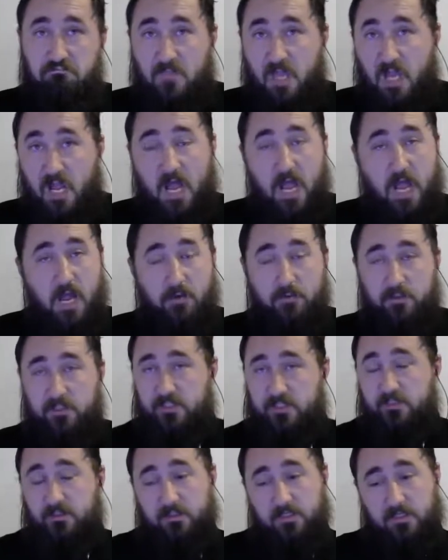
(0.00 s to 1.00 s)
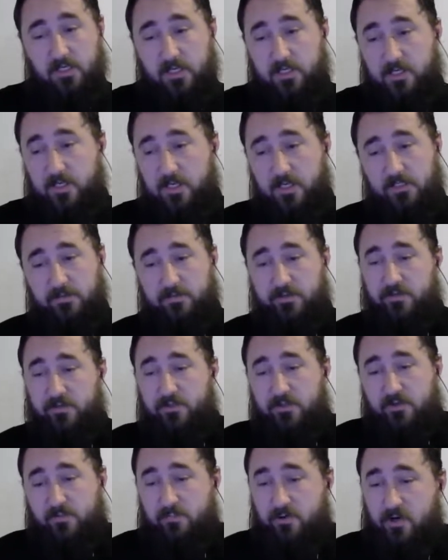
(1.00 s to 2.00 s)
I would still say yes
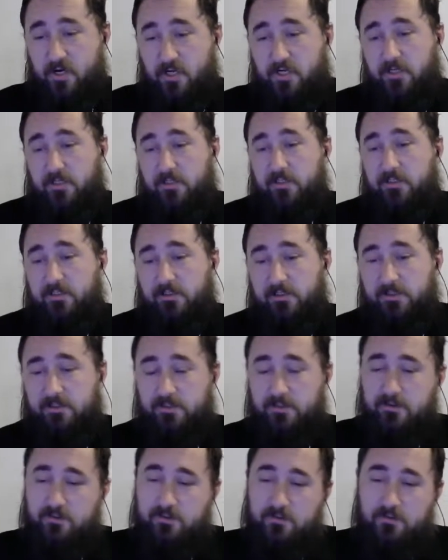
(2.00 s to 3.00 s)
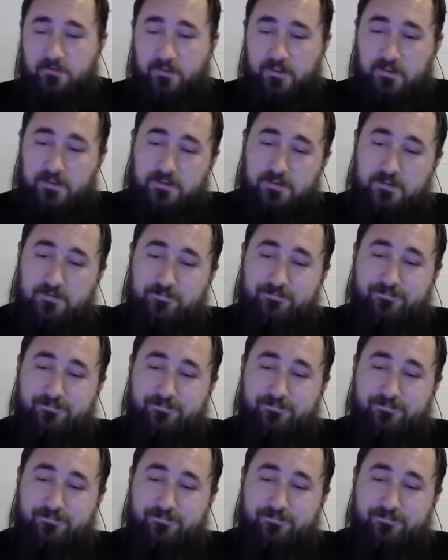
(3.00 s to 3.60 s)
because you're breaking into the device.